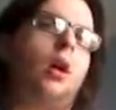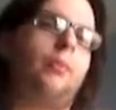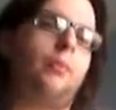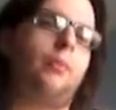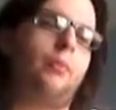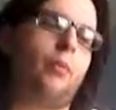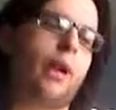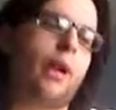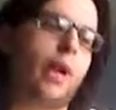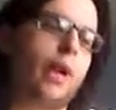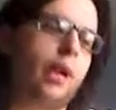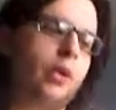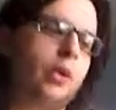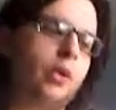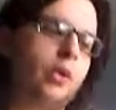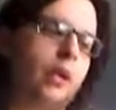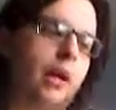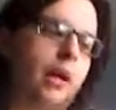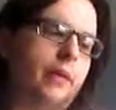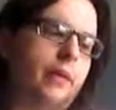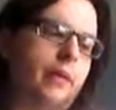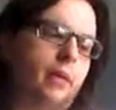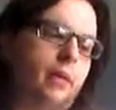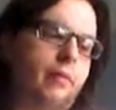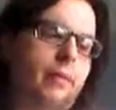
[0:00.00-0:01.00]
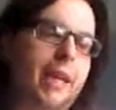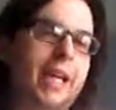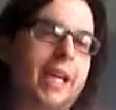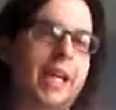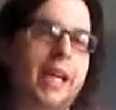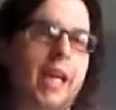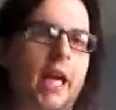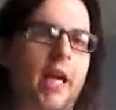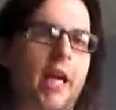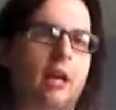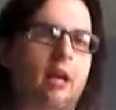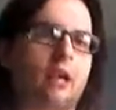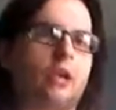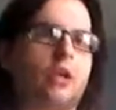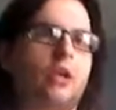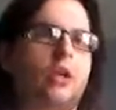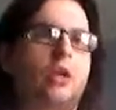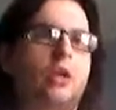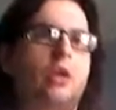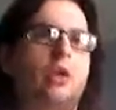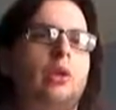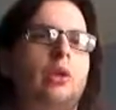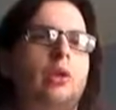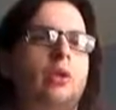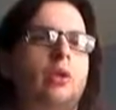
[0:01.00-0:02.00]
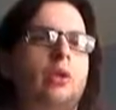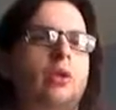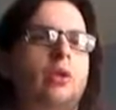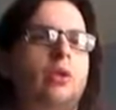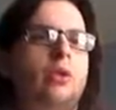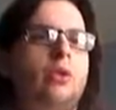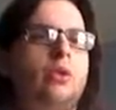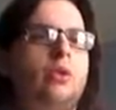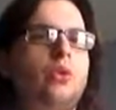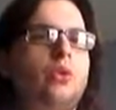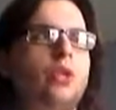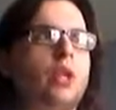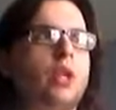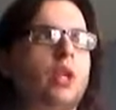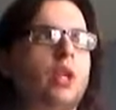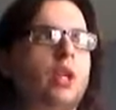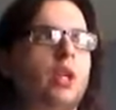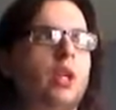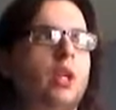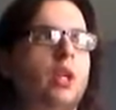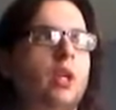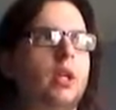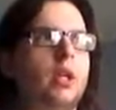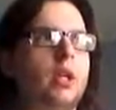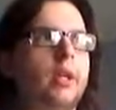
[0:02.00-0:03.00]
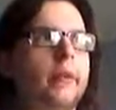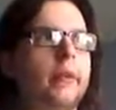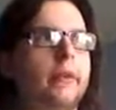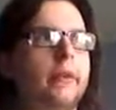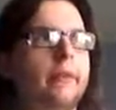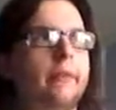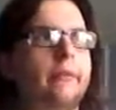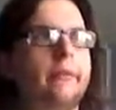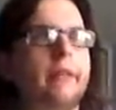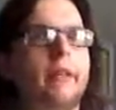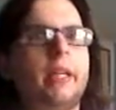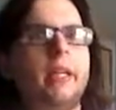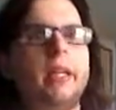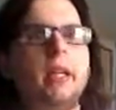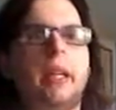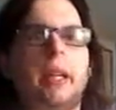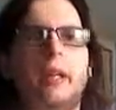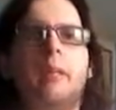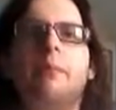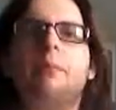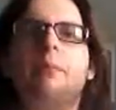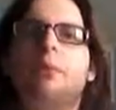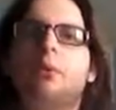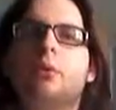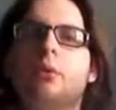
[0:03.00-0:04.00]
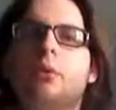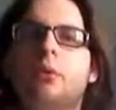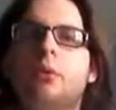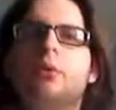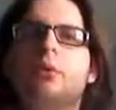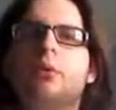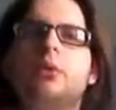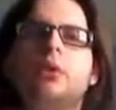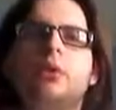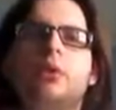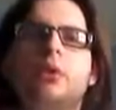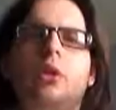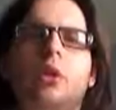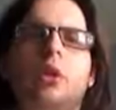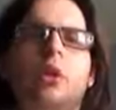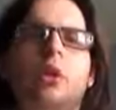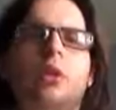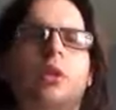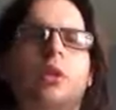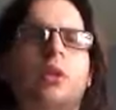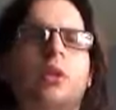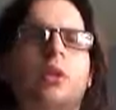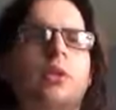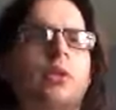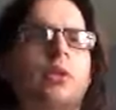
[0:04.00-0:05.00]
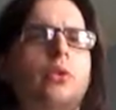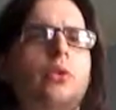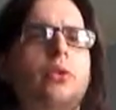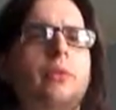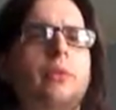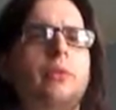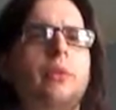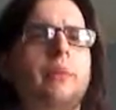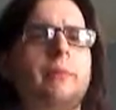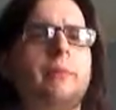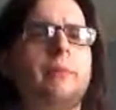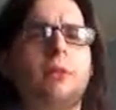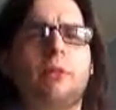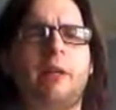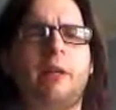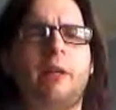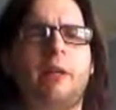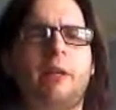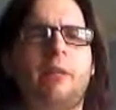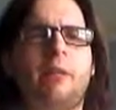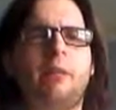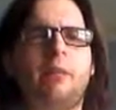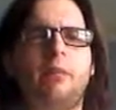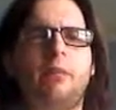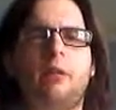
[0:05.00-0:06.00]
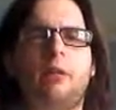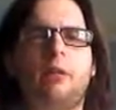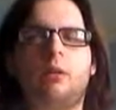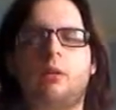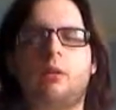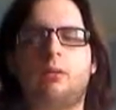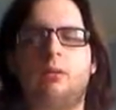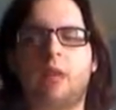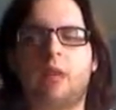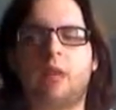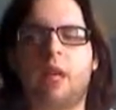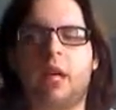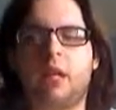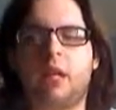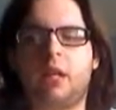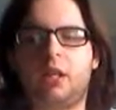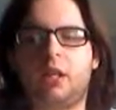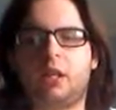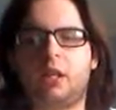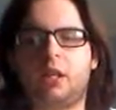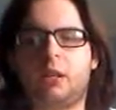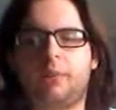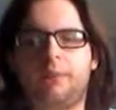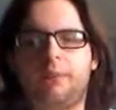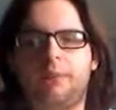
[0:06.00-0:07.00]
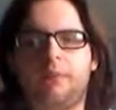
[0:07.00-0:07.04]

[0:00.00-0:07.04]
we also have our main character, Lelouch v. Lamperouge, or Lelouch v. Britannia.